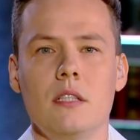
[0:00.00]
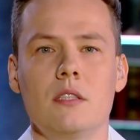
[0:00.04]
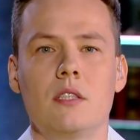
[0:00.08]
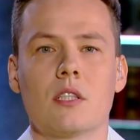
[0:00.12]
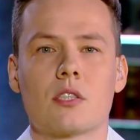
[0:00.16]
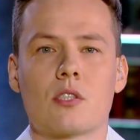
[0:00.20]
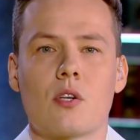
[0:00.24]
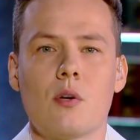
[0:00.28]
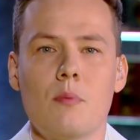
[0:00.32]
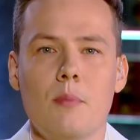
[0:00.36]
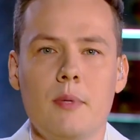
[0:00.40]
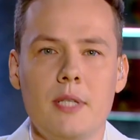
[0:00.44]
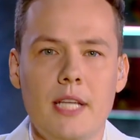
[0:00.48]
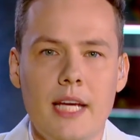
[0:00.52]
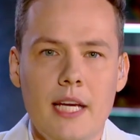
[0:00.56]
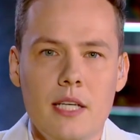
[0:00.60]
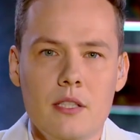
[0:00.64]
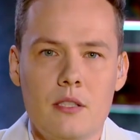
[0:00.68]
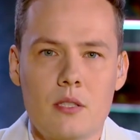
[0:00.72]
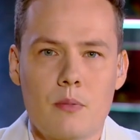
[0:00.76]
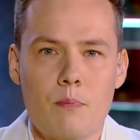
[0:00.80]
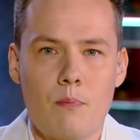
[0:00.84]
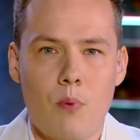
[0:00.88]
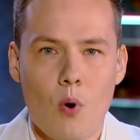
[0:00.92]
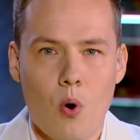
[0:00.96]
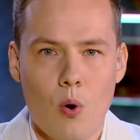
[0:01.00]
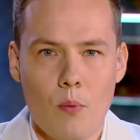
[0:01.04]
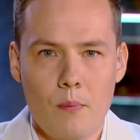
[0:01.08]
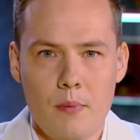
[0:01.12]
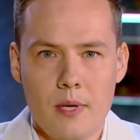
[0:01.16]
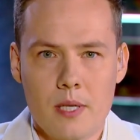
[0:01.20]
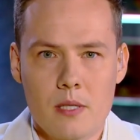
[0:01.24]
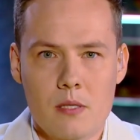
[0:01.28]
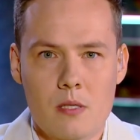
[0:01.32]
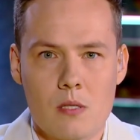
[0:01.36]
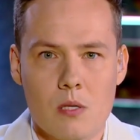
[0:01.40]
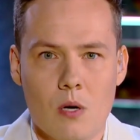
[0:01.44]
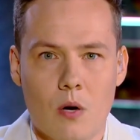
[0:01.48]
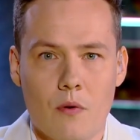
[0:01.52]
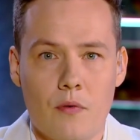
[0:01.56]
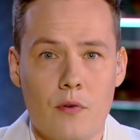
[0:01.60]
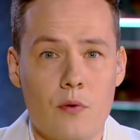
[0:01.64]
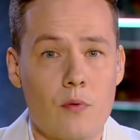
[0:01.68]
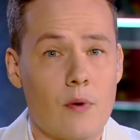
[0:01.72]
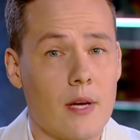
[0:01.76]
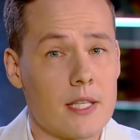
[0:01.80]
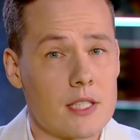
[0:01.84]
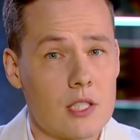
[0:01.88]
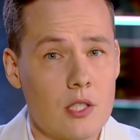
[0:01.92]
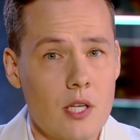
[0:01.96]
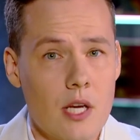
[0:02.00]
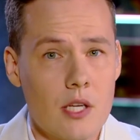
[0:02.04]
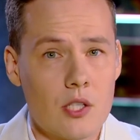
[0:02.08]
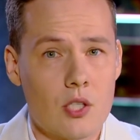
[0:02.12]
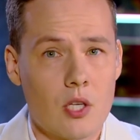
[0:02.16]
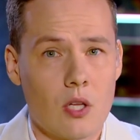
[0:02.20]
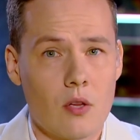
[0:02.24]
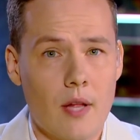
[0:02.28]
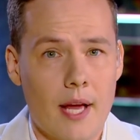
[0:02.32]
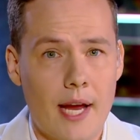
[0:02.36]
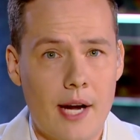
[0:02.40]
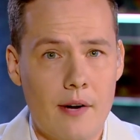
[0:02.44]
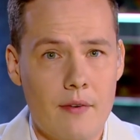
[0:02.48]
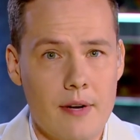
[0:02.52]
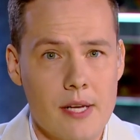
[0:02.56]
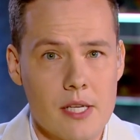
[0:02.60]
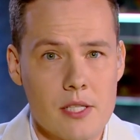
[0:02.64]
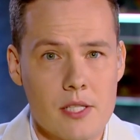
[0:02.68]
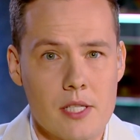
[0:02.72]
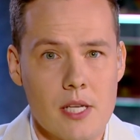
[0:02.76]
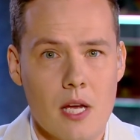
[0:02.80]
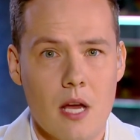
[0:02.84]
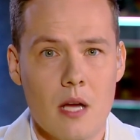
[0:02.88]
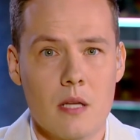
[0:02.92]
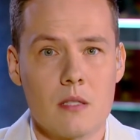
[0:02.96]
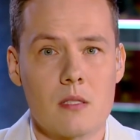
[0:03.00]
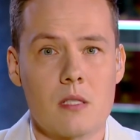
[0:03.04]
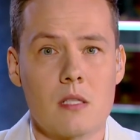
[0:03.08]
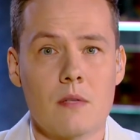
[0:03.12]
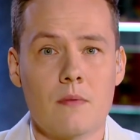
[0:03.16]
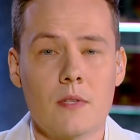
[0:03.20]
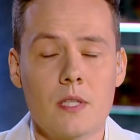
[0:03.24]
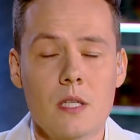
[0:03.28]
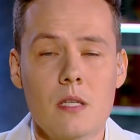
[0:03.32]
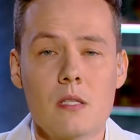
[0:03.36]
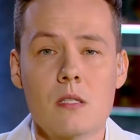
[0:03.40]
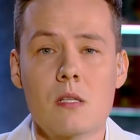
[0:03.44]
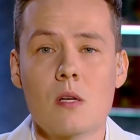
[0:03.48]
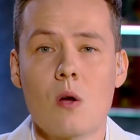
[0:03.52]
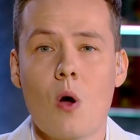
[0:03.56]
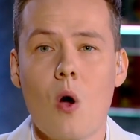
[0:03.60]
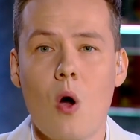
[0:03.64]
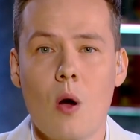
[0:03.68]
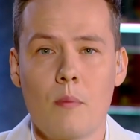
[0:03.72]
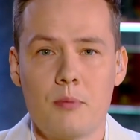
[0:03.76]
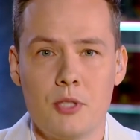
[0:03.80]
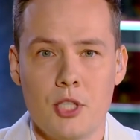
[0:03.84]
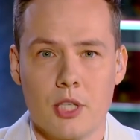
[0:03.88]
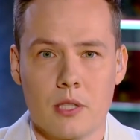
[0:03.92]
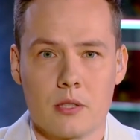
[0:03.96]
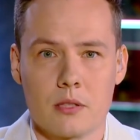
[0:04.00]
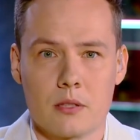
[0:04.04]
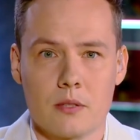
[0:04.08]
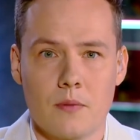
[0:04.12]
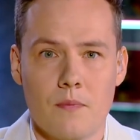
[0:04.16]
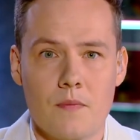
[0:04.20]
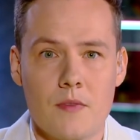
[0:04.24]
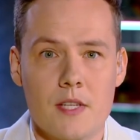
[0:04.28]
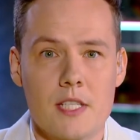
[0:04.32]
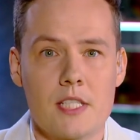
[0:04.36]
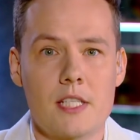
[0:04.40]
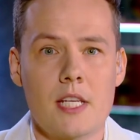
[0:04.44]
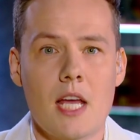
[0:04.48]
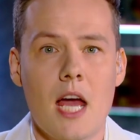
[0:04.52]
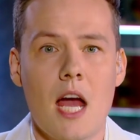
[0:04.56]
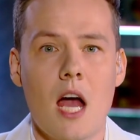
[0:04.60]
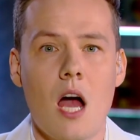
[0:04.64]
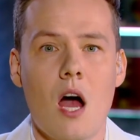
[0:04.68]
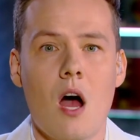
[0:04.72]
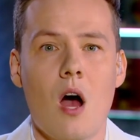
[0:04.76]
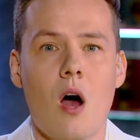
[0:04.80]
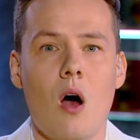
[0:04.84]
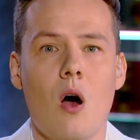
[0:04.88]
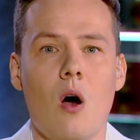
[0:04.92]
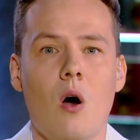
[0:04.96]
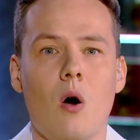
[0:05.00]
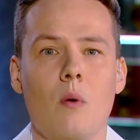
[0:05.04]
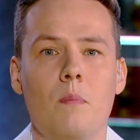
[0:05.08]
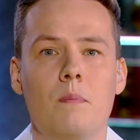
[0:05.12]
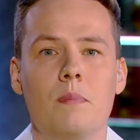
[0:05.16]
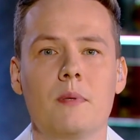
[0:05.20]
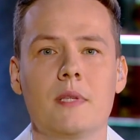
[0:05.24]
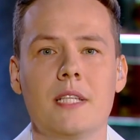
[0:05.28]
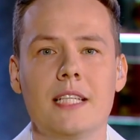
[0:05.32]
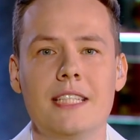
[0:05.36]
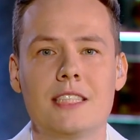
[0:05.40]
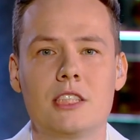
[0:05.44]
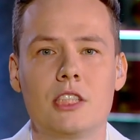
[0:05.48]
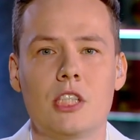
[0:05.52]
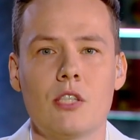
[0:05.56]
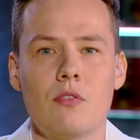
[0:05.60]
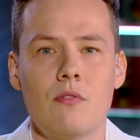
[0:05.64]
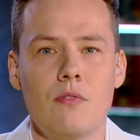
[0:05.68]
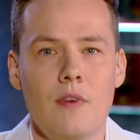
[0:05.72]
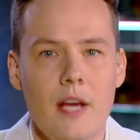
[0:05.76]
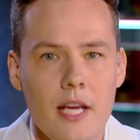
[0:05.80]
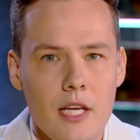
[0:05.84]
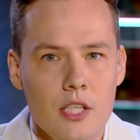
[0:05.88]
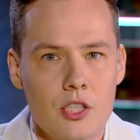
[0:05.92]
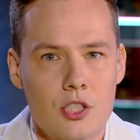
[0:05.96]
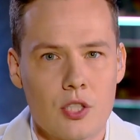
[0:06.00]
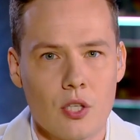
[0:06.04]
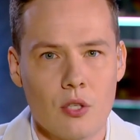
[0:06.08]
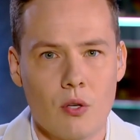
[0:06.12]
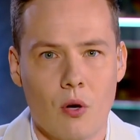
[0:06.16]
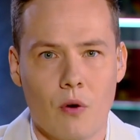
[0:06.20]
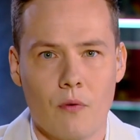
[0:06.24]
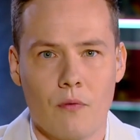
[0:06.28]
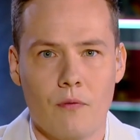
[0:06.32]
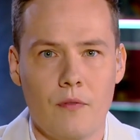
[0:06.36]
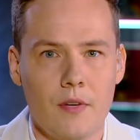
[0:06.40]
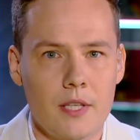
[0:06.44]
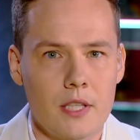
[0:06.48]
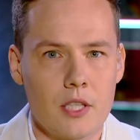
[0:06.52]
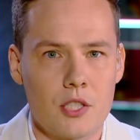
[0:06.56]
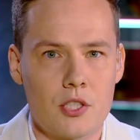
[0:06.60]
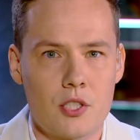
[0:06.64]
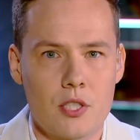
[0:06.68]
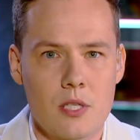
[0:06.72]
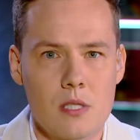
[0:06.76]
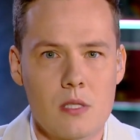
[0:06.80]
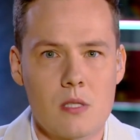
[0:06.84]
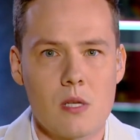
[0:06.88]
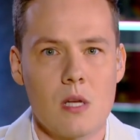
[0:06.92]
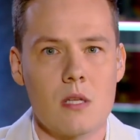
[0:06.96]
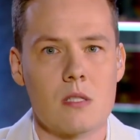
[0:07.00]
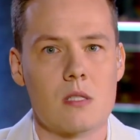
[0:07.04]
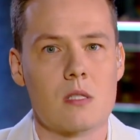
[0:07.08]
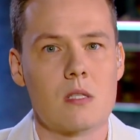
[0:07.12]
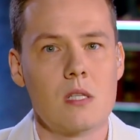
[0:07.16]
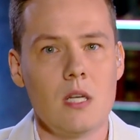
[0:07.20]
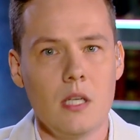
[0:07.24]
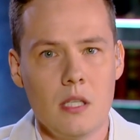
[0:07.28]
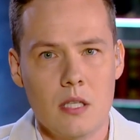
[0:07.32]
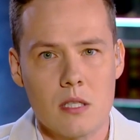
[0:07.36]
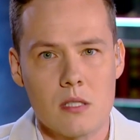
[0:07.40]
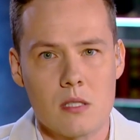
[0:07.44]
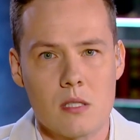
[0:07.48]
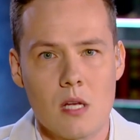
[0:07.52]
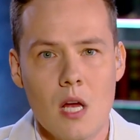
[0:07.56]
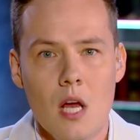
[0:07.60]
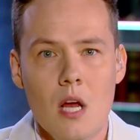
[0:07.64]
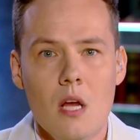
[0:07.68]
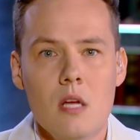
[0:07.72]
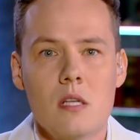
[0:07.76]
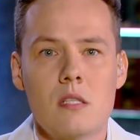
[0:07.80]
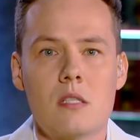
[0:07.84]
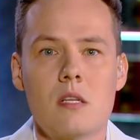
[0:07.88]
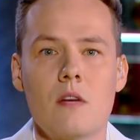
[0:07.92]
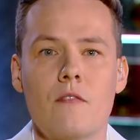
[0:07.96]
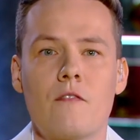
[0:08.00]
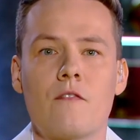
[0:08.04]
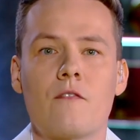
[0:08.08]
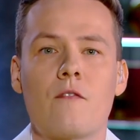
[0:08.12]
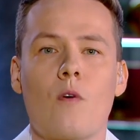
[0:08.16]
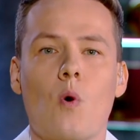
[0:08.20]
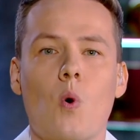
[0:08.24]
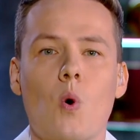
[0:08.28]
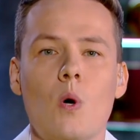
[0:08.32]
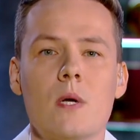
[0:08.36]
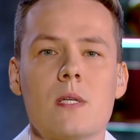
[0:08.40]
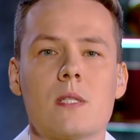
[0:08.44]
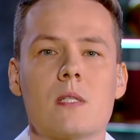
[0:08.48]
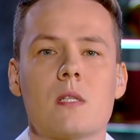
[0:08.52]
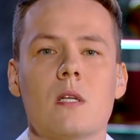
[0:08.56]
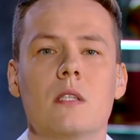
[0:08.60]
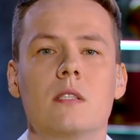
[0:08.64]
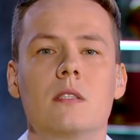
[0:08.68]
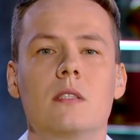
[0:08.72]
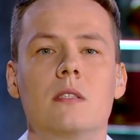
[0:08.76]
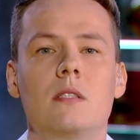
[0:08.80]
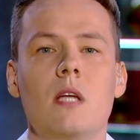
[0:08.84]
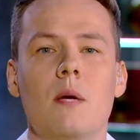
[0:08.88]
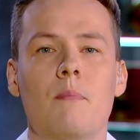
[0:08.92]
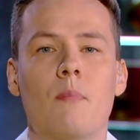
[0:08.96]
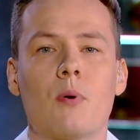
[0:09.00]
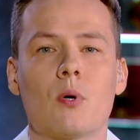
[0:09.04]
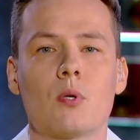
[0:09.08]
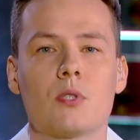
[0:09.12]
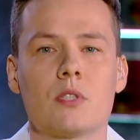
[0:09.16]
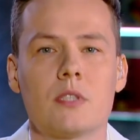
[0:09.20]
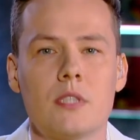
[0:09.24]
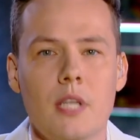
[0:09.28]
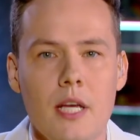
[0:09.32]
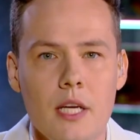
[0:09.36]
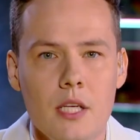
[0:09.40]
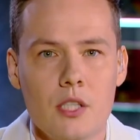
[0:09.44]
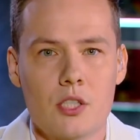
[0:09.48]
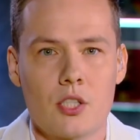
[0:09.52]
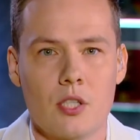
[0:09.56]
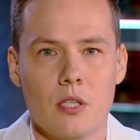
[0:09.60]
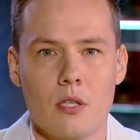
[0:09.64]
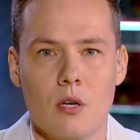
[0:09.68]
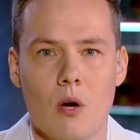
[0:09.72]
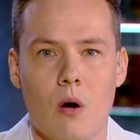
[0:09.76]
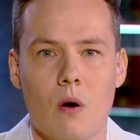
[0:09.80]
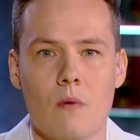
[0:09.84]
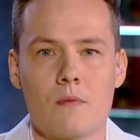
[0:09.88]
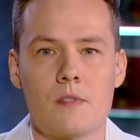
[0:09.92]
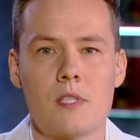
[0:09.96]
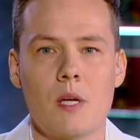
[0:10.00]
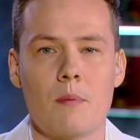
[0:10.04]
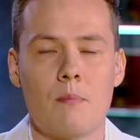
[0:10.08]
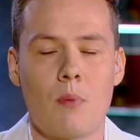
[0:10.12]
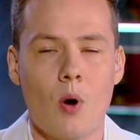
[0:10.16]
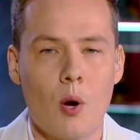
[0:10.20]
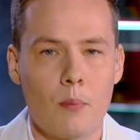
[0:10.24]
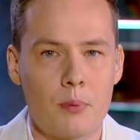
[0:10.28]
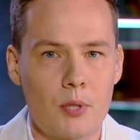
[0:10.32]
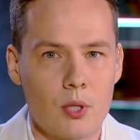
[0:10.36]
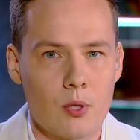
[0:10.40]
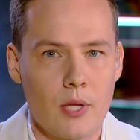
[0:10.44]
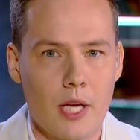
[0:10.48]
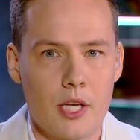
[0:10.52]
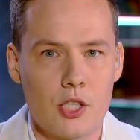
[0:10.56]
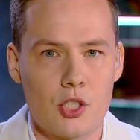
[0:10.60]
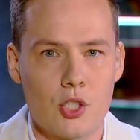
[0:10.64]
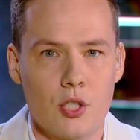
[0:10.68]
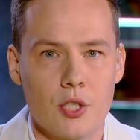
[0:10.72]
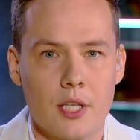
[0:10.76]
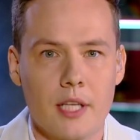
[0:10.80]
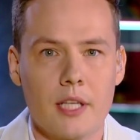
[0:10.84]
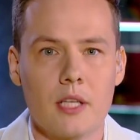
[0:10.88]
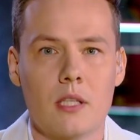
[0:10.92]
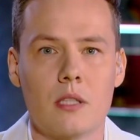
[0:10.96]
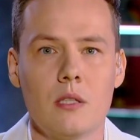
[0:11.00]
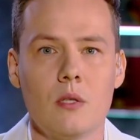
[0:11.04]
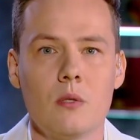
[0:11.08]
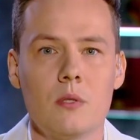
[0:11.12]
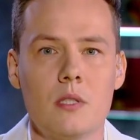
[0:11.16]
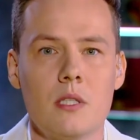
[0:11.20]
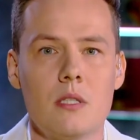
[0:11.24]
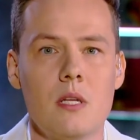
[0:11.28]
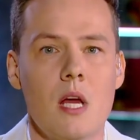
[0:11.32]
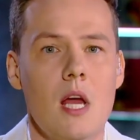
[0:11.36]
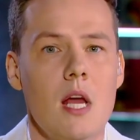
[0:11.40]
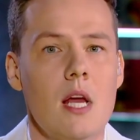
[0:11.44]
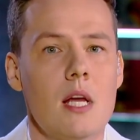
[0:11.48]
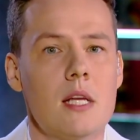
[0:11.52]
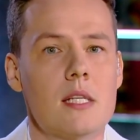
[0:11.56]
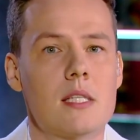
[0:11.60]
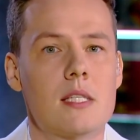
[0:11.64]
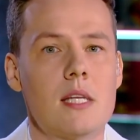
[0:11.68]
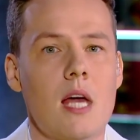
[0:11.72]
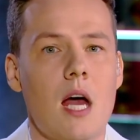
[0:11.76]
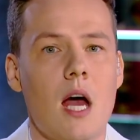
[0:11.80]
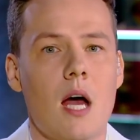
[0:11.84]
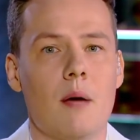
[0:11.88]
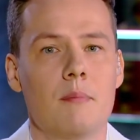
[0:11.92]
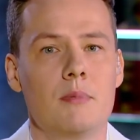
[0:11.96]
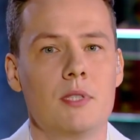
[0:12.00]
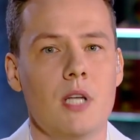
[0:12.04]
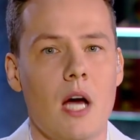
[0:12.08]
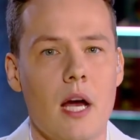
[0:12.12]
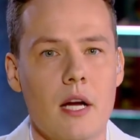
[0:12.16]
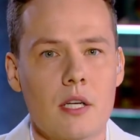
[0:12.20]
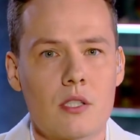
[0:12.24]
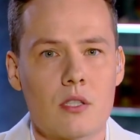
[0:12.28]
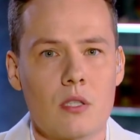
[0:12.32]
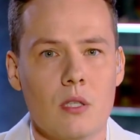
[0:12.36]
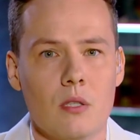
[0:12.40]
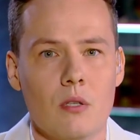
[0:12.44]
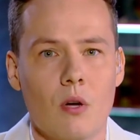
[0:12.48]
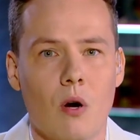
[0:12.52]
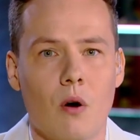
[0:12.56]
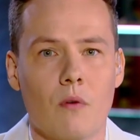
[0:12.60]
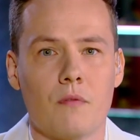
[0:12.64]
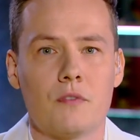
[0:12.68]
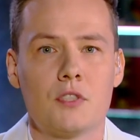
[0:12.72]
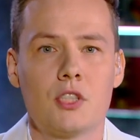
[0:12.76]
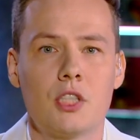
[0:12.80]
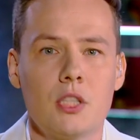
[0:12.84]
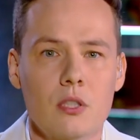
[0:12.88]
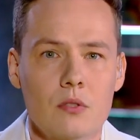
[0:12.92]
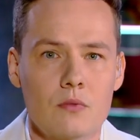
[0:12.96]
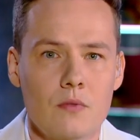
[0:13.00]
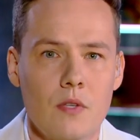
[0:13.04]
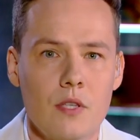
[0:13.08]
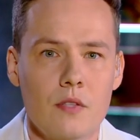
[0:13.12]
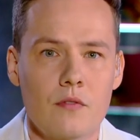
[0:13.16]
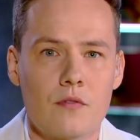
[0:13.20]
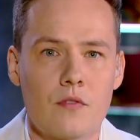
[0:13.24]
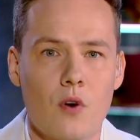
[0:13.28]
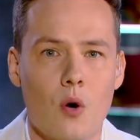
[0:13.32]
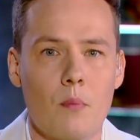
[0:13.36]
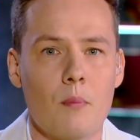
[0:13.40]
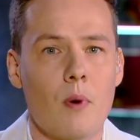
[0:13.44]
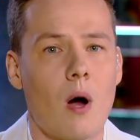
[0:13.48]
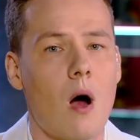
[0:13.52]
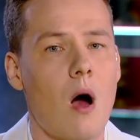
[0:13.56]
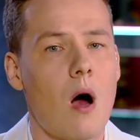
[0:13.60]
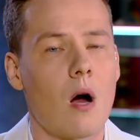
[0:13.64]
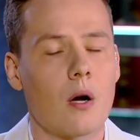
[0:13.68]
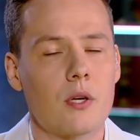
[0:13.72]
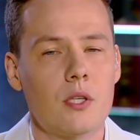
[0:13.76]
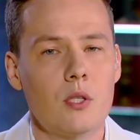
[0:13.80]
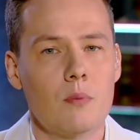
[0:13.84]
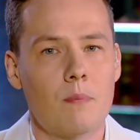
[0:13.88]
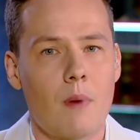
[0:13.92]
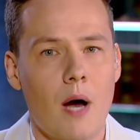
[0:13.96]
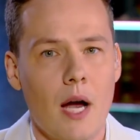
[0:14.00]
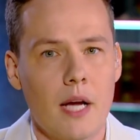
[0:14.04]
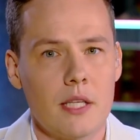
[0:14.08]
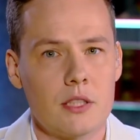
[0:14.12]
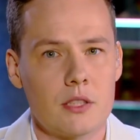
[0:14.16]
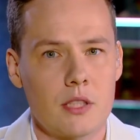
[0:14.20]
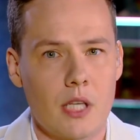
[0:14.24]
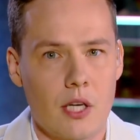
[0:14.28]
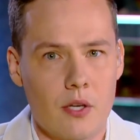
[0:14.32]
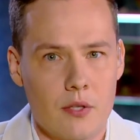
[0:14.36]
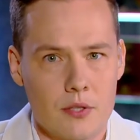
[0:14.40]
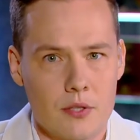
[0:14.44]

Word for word: indiscriminate bombings of residential areas and civilians' objects, the obliteration of villages and cities, the forced deportation of the population, including the abduction of children from occupied